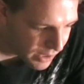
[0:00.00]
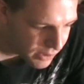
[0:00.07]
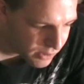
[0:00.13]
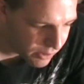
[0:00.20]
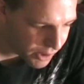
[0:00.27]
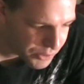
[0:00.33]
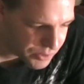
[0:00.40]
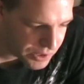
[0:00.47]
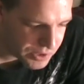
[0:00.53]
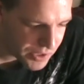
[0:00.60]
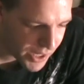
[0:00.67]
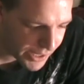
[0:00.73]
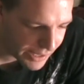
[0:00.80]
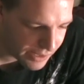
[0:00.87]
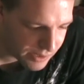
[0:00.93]
Cartridge
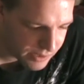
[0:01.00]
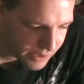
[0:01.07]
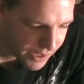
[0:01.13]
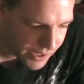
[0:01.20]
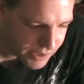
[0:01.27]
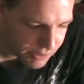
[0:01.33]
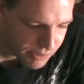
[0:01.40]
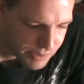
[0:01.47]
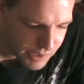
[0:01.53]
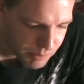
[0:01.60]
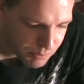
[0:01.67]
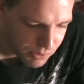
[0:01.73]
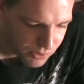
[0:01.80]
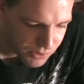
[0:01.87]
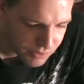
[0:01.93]
socket designed to
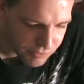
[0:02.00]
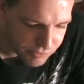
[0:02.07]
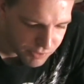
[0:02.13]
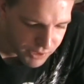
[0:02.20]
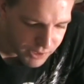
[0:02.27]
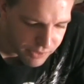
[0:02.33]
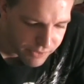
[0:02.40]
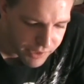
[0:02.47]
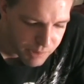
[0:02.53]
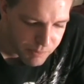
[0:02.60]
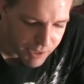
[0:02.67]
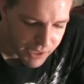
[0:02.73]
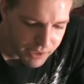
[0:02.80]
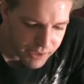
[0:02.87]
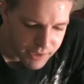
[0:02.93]
resemble the front-loading
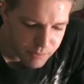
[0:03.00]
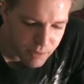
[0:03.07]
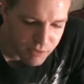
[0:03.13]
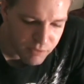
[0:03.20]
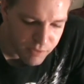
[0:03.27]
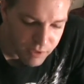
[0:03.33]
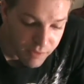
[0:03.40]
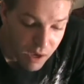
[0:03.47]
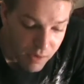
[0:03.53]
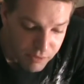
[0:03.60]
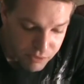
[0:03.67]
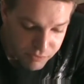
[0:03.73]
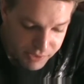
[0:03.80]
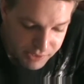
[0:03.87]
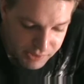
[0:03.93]
mechanism of
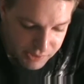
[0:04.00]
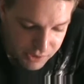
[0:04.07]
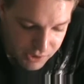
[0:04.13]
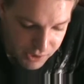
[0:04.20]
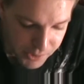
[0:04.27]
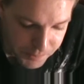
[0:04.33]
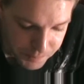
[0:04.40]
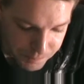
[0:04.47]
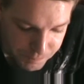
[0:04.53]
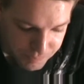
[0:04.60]
a VCR.